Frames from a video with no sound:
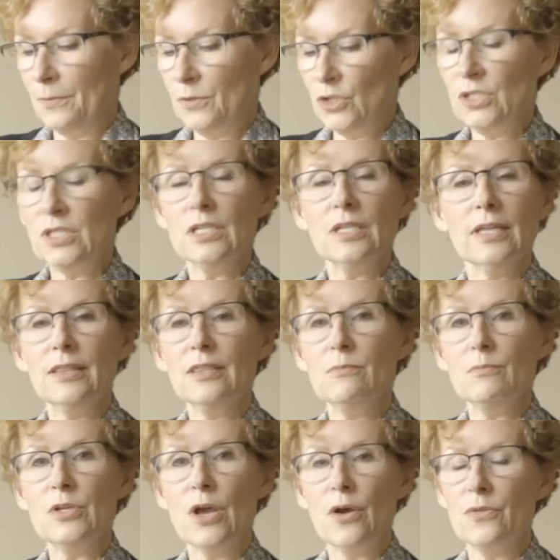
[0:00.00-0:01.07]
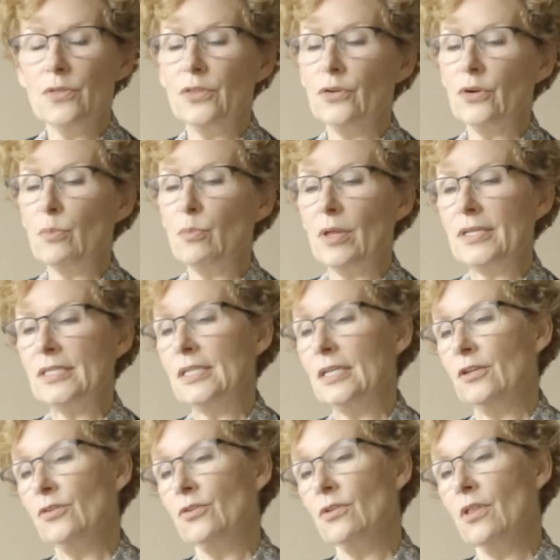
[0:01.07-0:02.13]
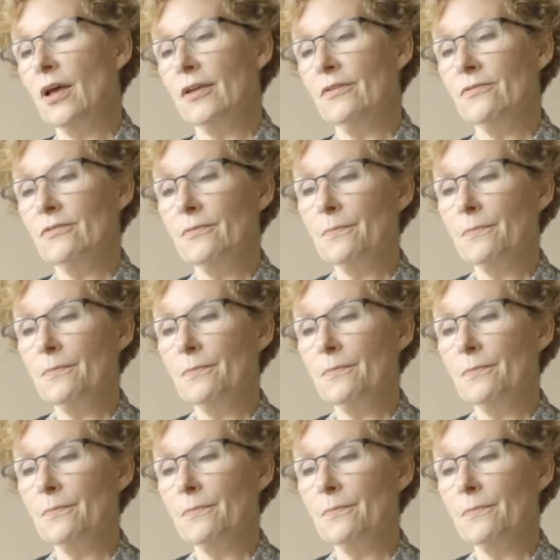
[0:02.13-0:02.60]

just to let them know that they're a blessing in your life.